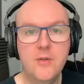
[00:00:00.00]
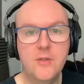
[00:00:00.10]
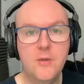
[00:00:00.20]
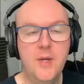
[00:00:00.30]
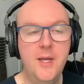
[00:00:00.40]

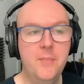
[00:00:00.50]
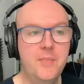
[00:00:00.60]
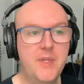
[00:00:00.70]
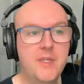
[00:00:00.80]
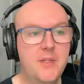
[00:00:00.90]
So
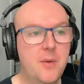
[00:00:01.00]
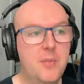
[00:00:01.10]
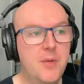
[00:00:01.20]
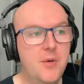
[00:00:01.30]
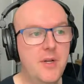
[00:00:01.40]
this is not
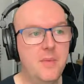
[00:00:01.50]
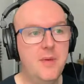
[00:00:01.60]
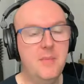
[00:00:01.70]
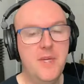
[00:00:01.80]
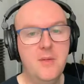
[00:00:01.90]
purely
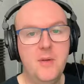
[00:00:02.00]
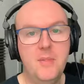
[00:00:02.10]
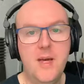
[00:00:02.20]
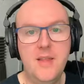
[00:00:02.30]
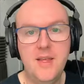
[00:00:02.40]
about me doing
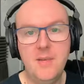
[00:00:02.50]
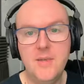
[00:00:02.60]
my thing.